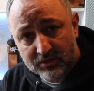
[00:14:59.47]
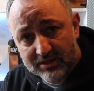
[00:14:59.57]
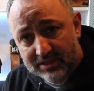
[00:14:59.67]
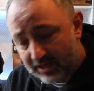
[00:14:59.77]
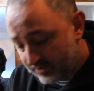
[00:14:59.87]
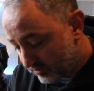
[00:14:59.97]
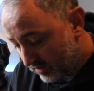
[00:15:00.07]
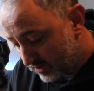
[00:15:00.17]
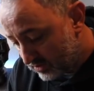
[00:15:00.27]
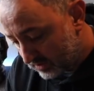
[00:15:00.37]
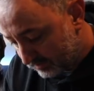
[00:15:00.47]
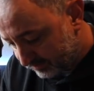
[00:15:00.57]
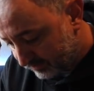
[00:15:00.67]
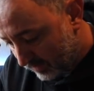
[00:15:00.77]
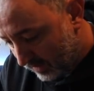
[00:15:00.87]
all this out on the road
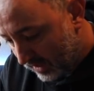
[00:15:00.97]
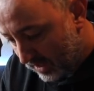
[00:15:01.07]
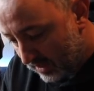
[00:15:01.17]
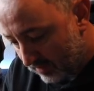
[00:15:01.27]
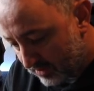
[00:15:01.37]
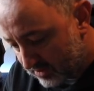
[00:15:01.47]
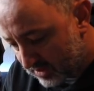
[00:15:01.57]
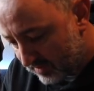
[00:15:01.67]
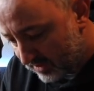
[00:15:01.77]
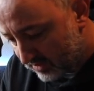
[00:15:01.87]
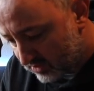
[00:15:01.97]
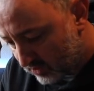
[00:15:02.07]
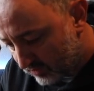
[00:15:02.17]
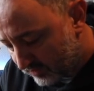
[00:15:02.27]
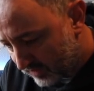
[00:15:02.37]
because I'm in
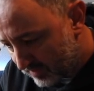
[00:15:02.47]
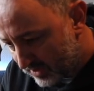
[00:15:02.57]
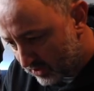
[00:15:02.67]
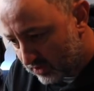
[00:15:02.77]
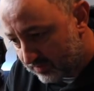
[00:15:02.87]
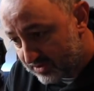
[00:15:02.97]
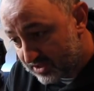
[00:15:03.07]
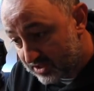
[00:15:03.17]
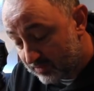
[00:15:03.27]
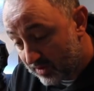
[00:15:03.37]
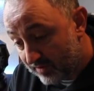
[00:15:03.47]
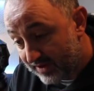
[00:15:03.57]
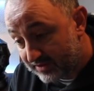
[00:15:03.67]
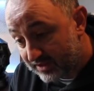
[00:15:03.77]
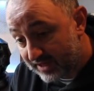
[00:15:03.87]
the good position where I've
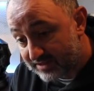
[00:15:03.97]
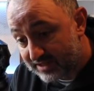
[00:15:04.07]
had the Nexx